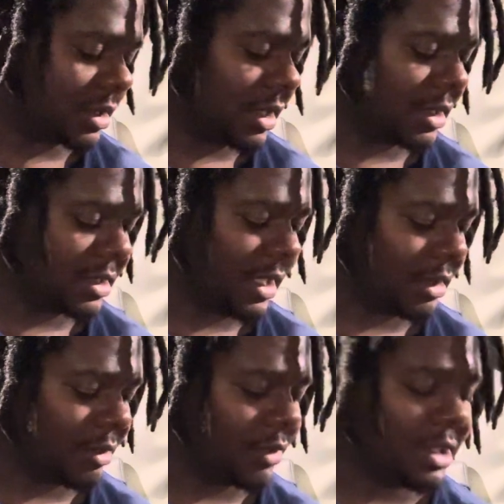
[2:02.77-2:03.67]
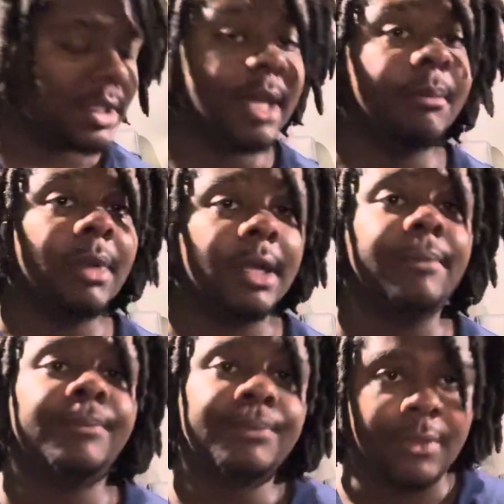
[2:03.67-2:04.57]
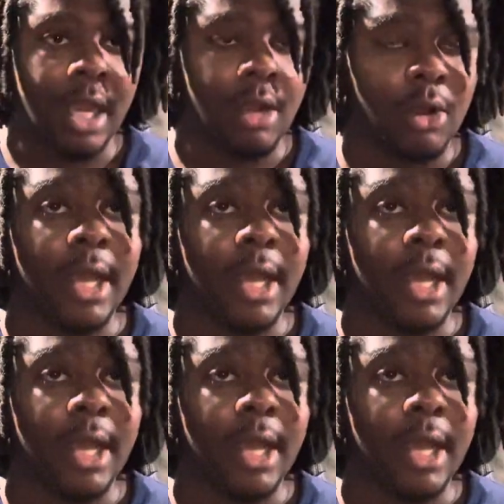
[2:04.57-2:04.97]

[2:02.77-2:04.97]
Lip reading: not exactly what he said, but I'll go